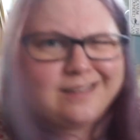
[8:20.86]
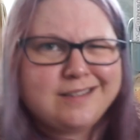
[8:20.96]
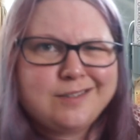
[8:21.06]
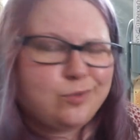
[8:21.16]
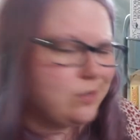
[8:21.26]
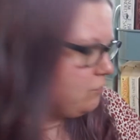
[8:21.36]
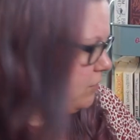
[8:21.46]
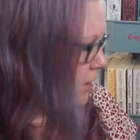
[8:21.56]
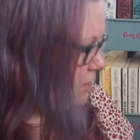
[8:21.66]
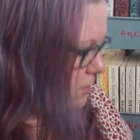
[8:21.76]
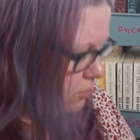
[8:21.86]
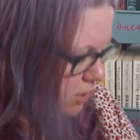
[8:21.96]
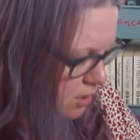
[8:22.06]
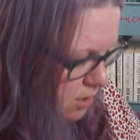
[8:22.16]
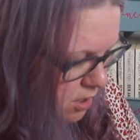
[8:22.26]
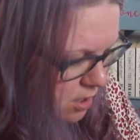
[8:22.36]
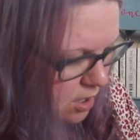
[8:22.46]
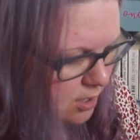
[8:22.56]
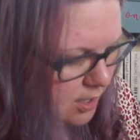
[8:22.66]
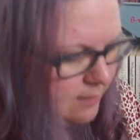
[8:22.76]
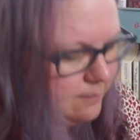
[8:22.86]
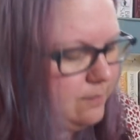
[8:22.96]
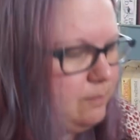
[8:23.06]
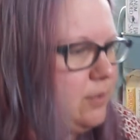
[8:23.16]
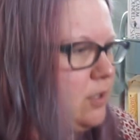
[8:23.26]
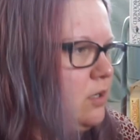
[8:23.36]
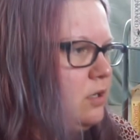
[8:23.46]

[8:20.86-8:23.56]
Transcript: story, read the story. All right, book.